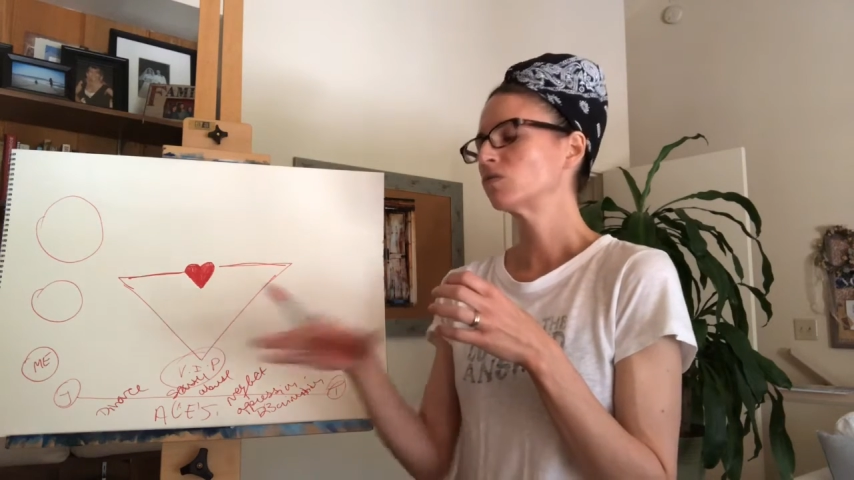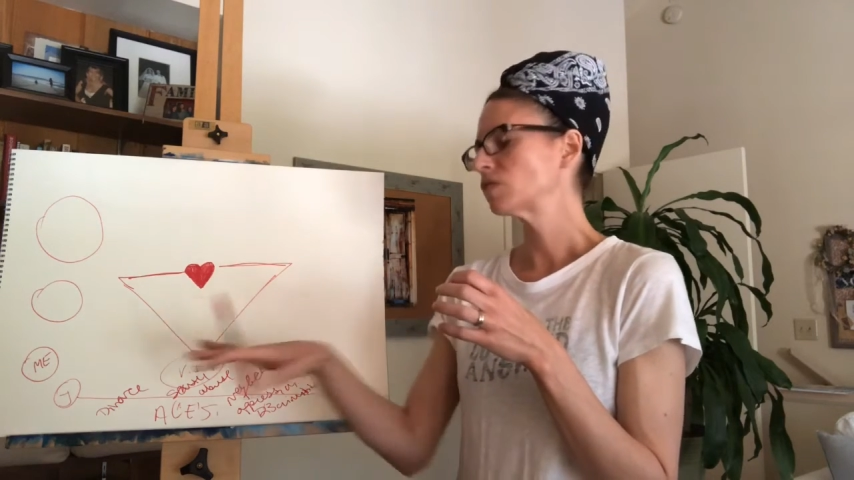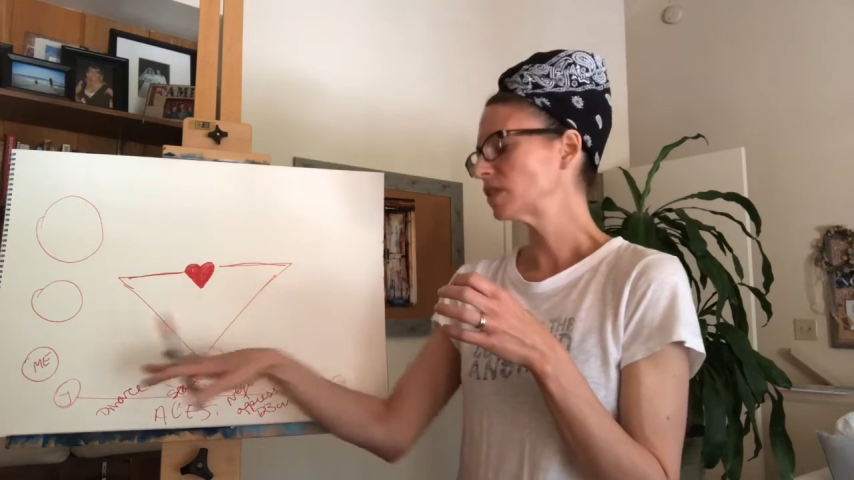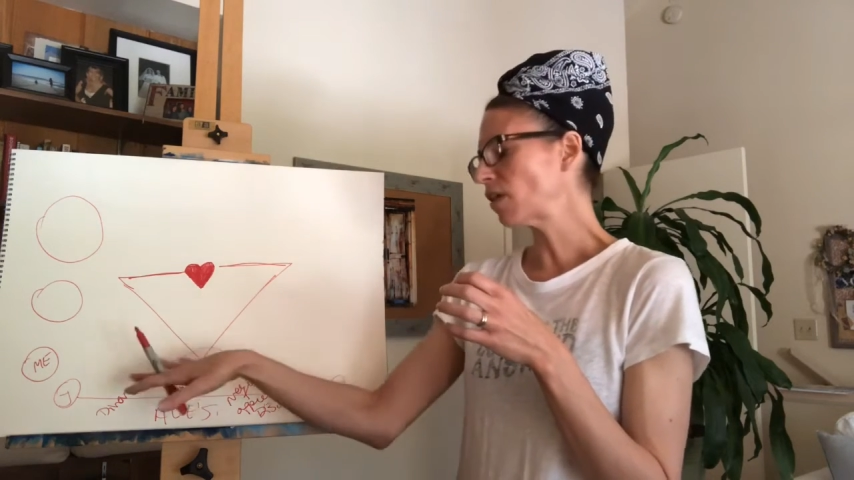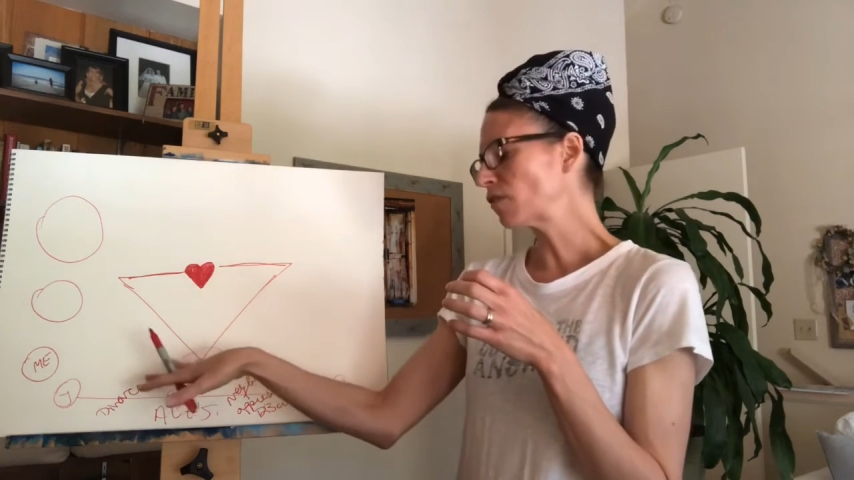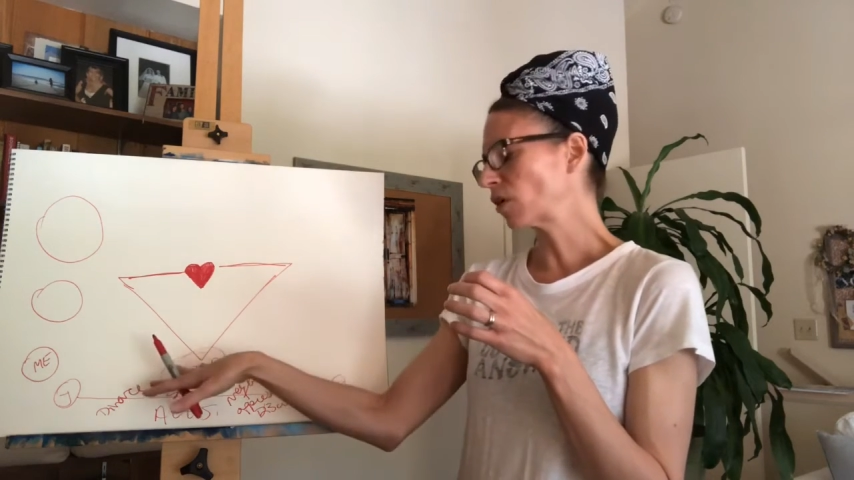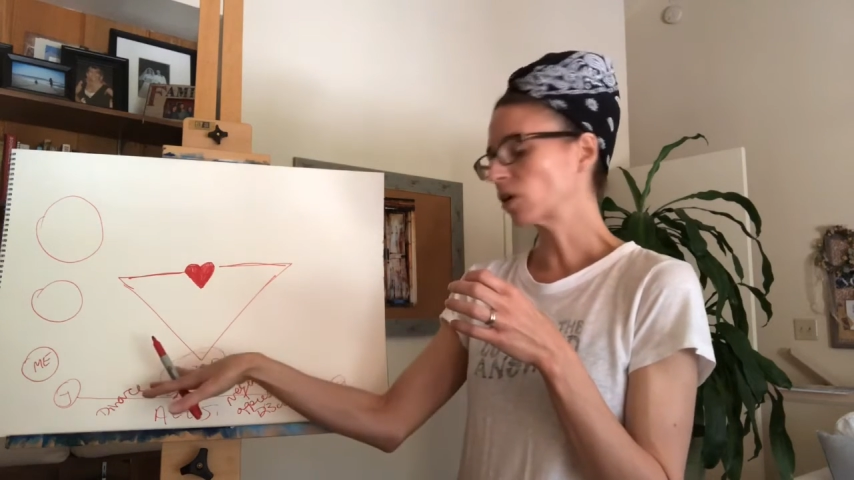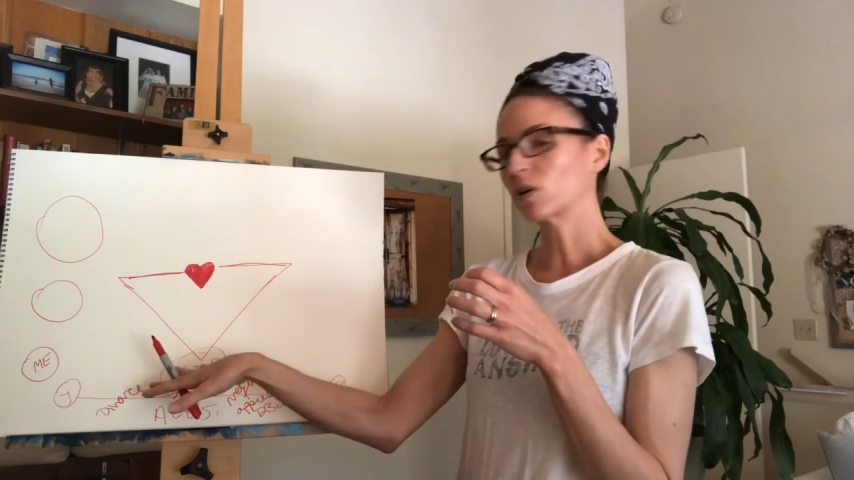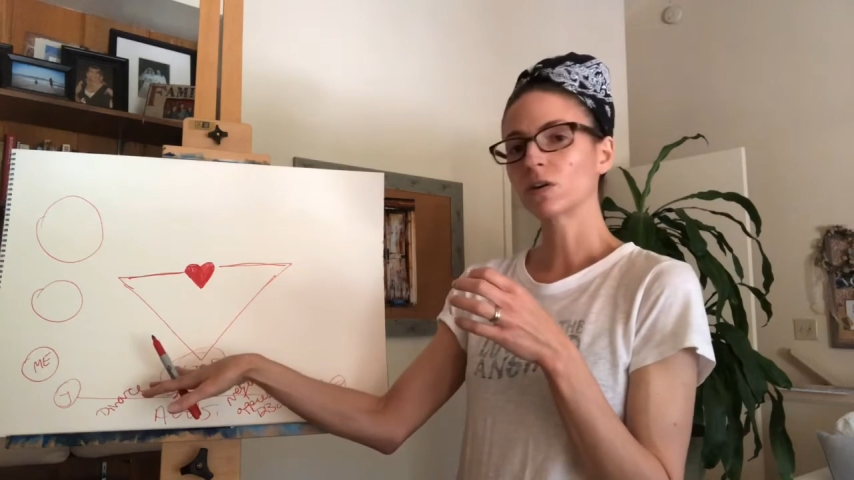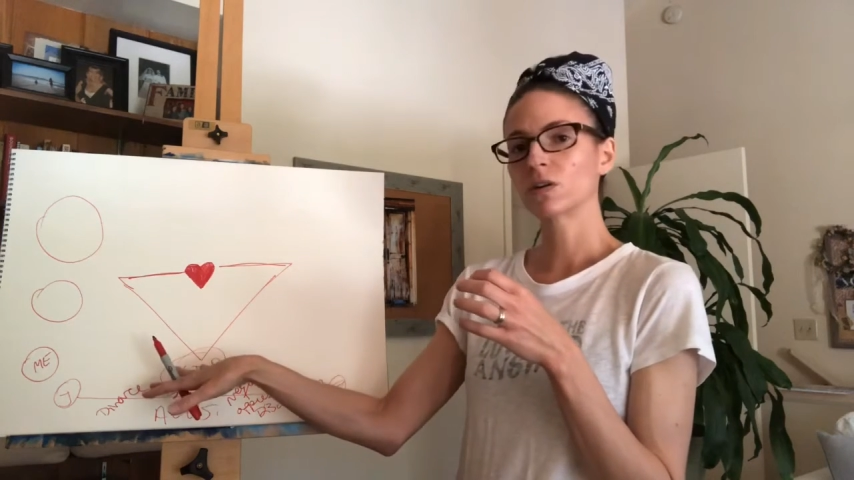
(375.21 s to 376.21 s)

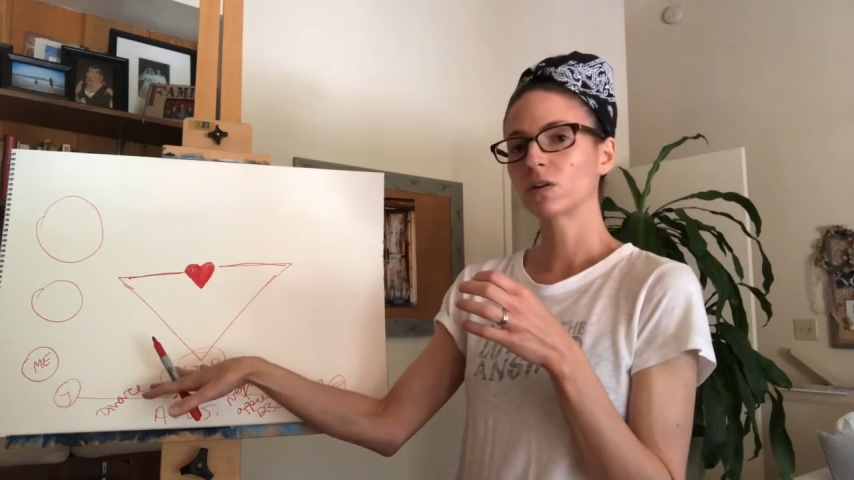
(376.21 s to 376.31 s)
suffer